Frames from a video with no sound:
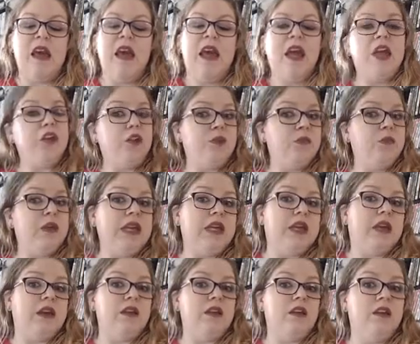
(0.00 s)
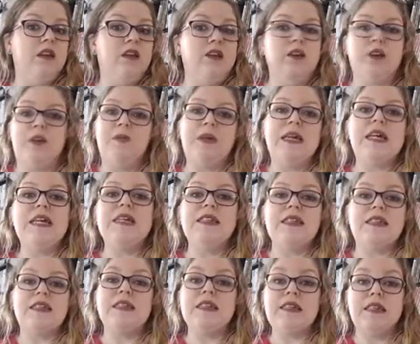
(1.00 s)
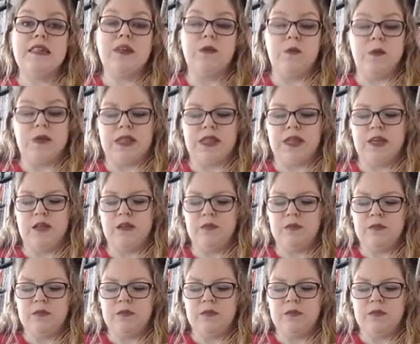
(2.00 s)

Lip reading: and you mean it. You're being consistent with it.